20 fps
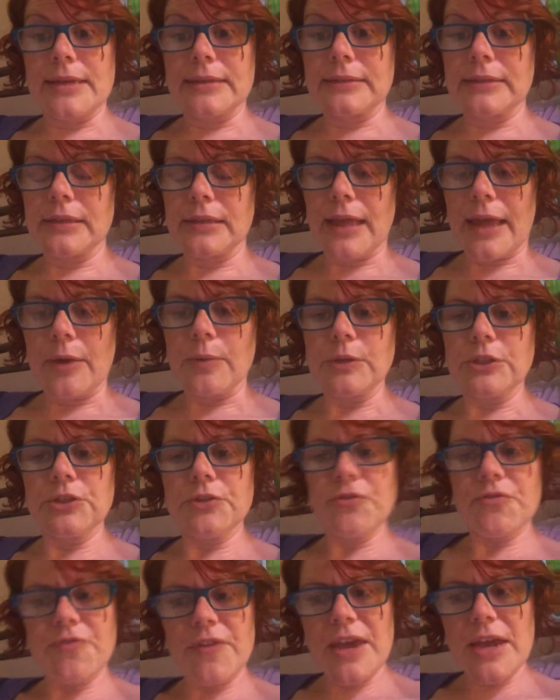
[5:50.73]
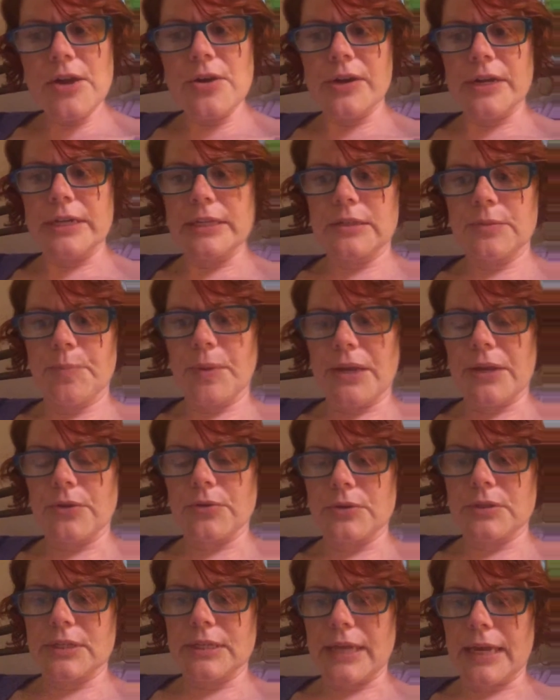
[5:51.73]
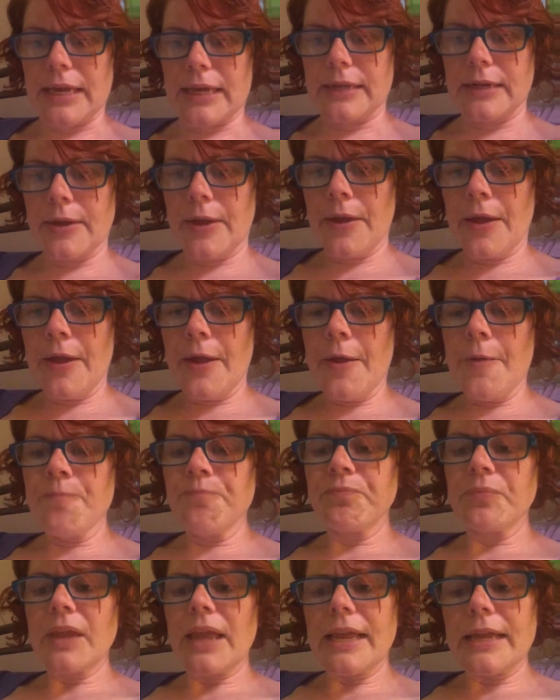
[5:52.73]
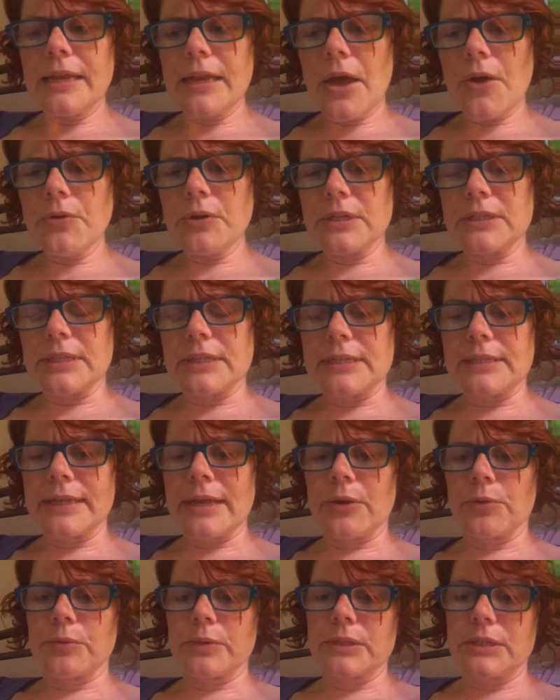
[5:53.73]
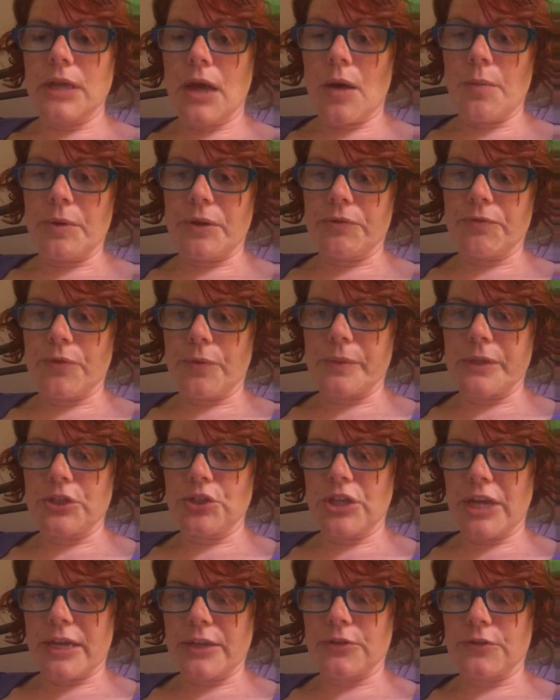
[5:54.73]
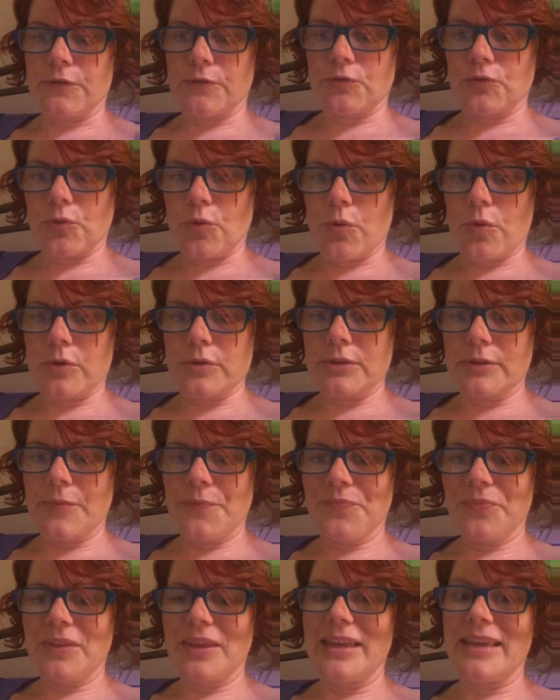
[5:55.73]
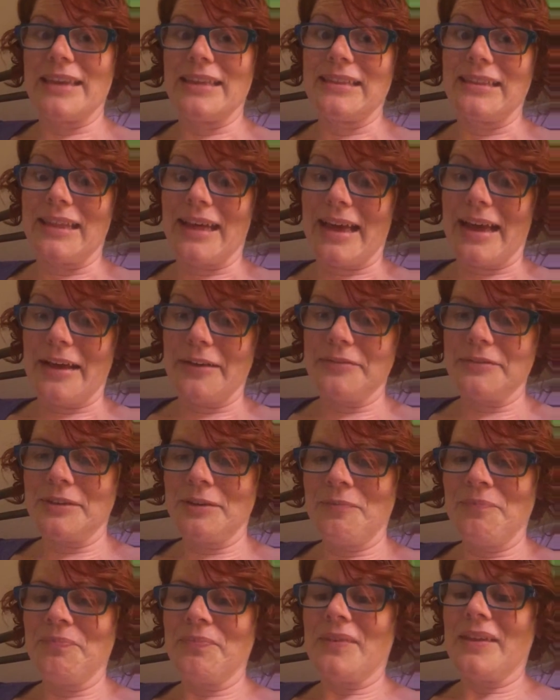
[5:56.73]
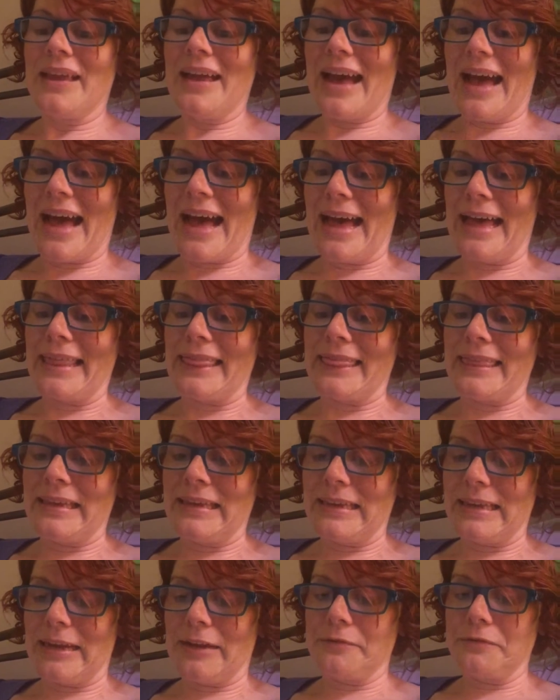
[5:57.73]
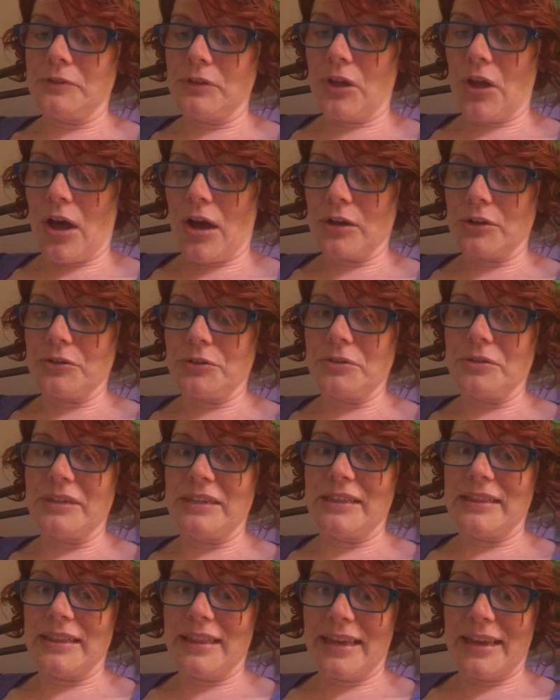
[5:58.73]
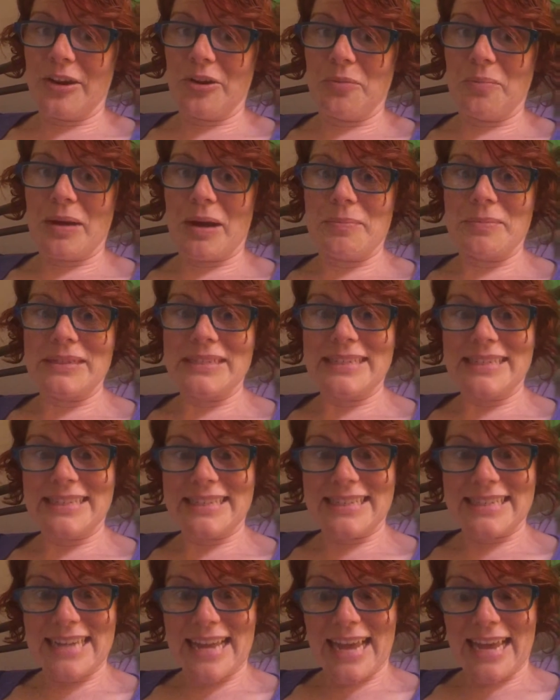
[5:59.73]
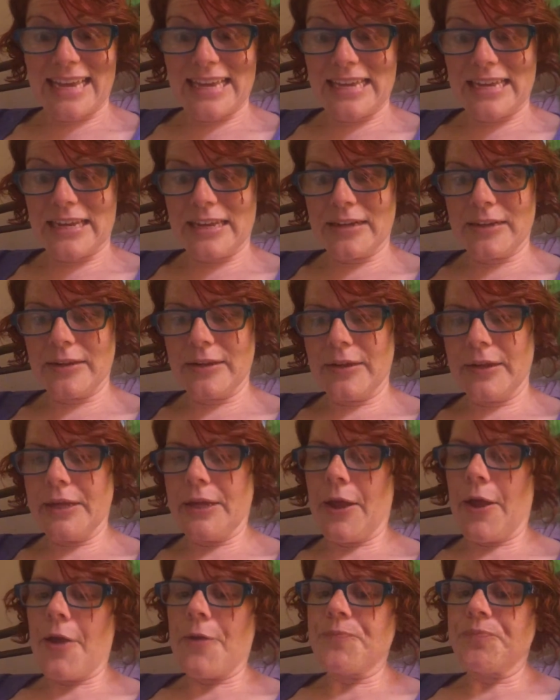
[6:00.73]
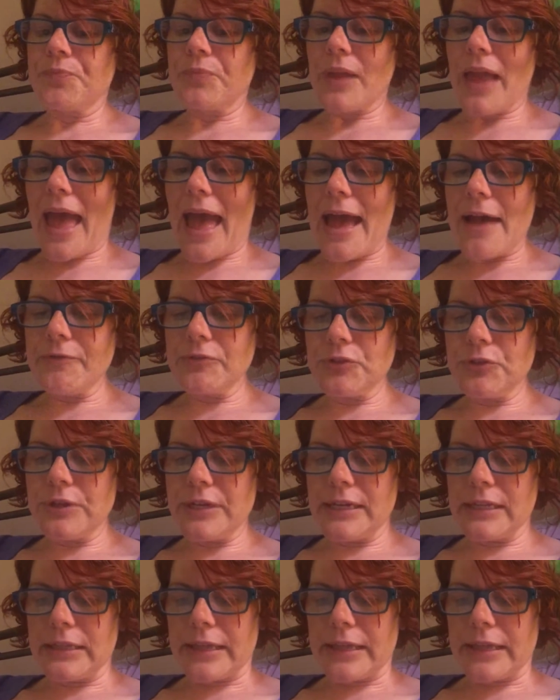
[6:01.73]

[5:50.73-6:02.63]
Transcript: is the language of fairies," Peter said. He noticed the sound was coming from the chest of drawers. He laughed. "I think I've locked her in there by mistake." After he